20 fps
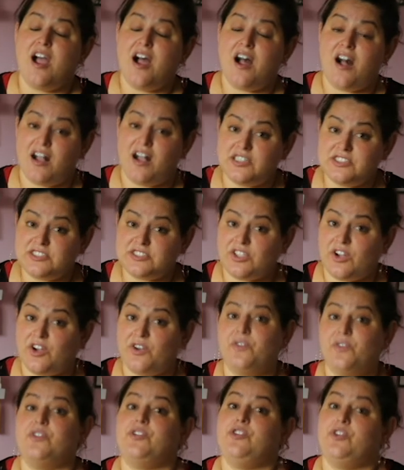
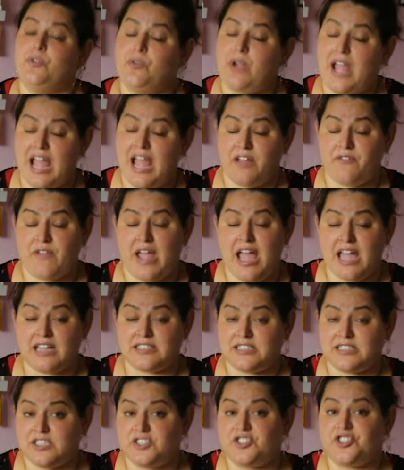Also, you have
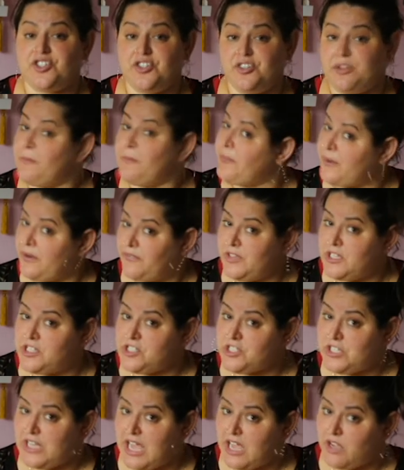access to the
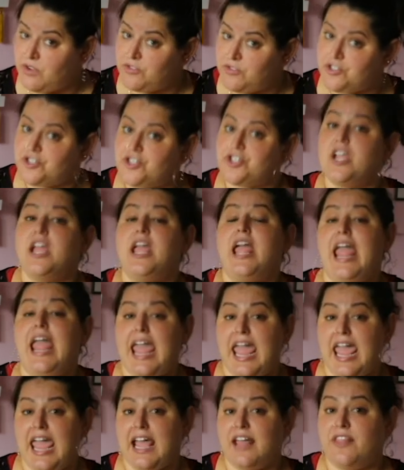privilege lounge
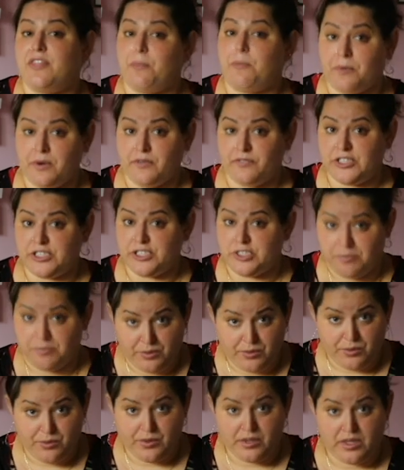and the privileged
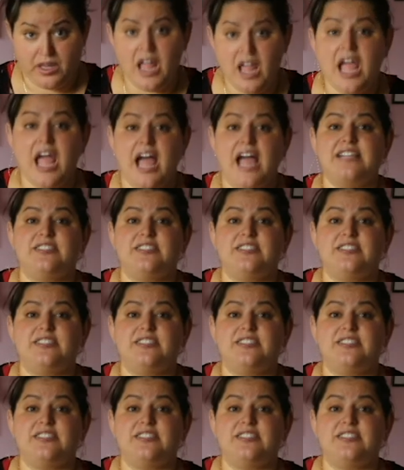pool,